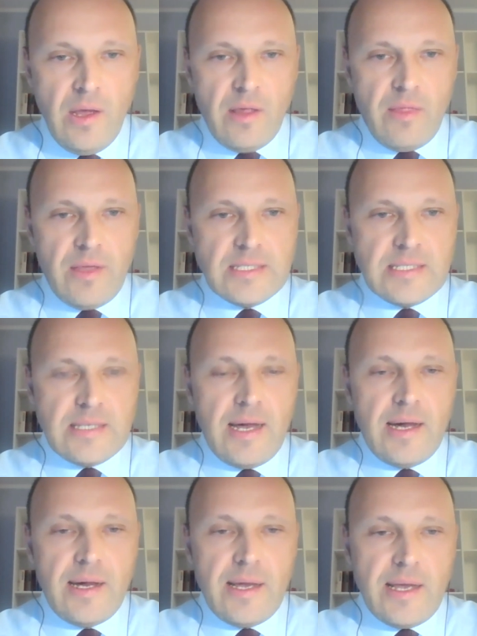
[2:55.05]
Thus,
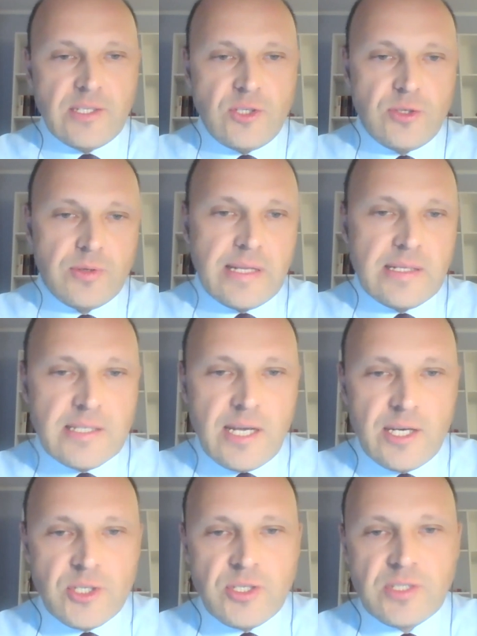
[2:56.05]
ensuing
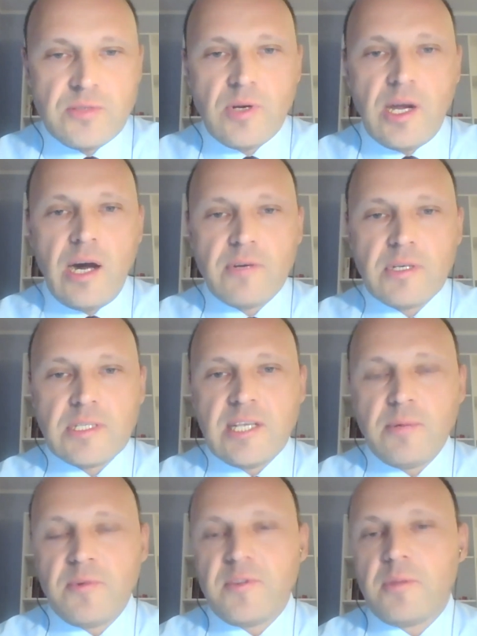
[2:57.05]
discussions will cover
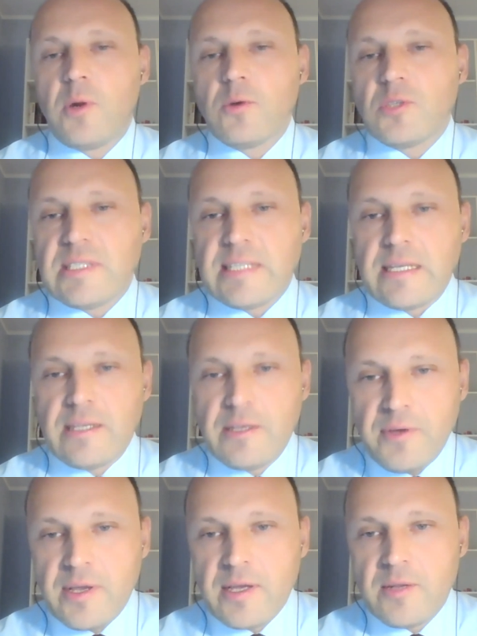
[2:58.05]
some of the most
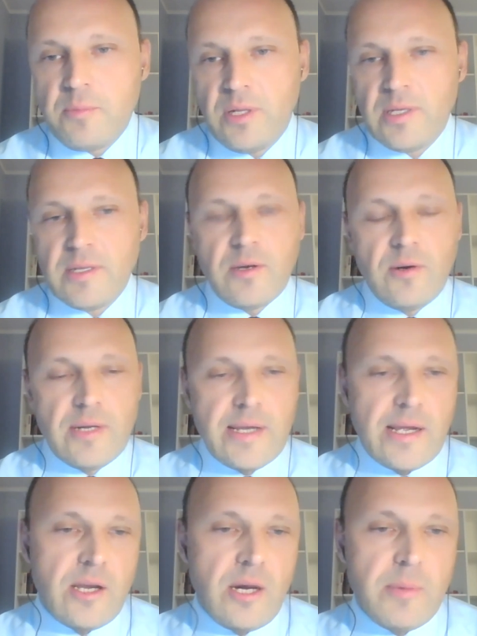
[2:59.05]
significant political and
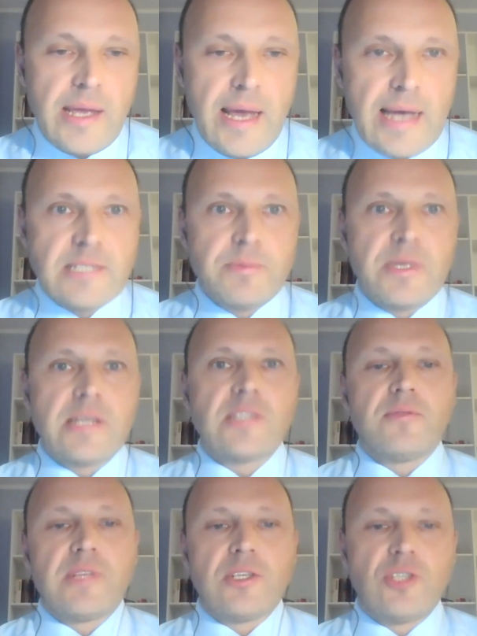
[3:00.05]
economic aspects
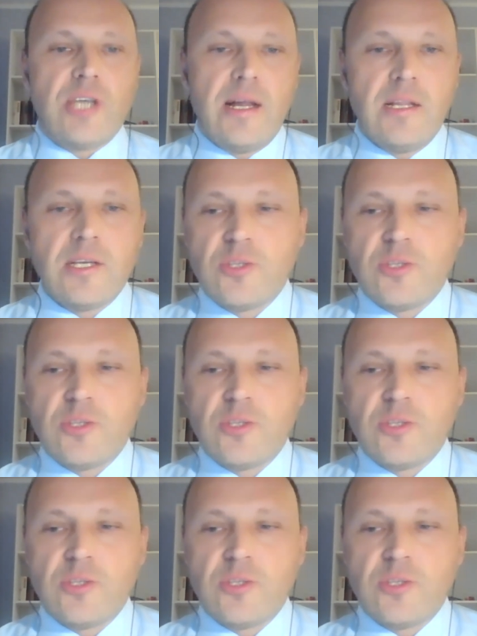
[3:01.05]
of the challenge